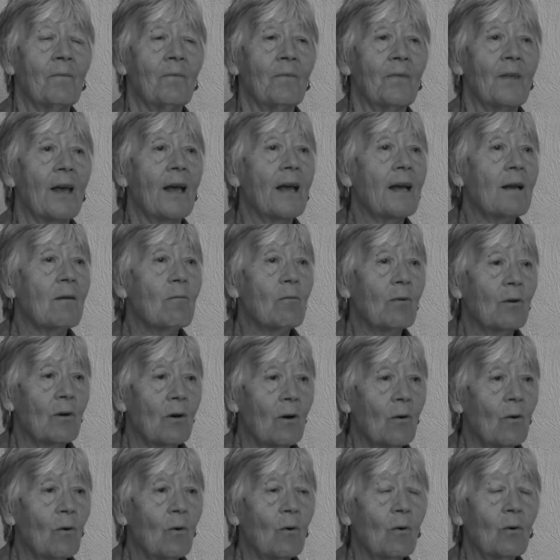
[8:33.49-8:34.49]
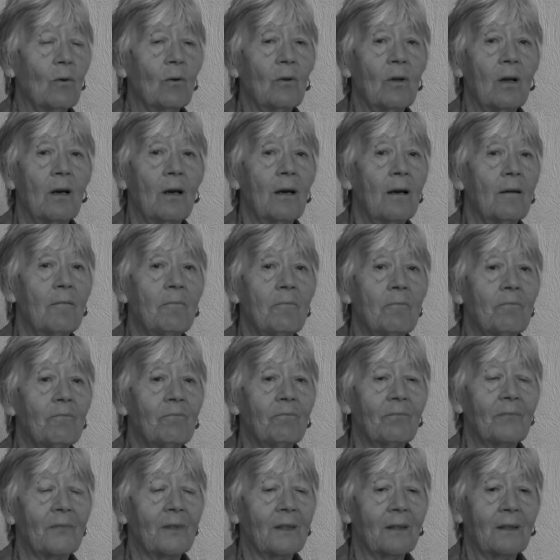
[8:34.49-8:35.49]
they were all
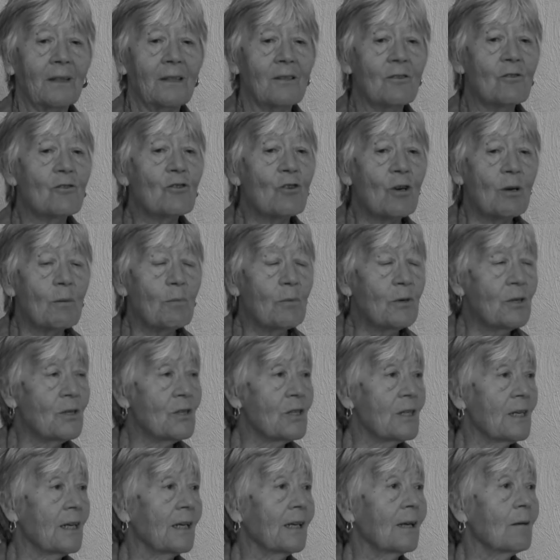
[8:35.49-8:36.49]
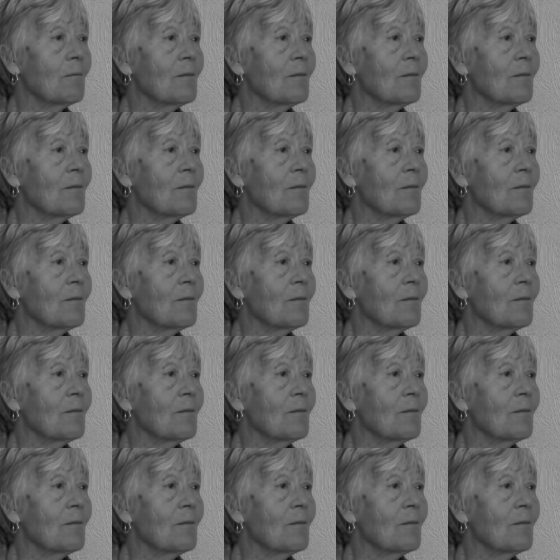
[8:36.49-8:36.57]
contributing.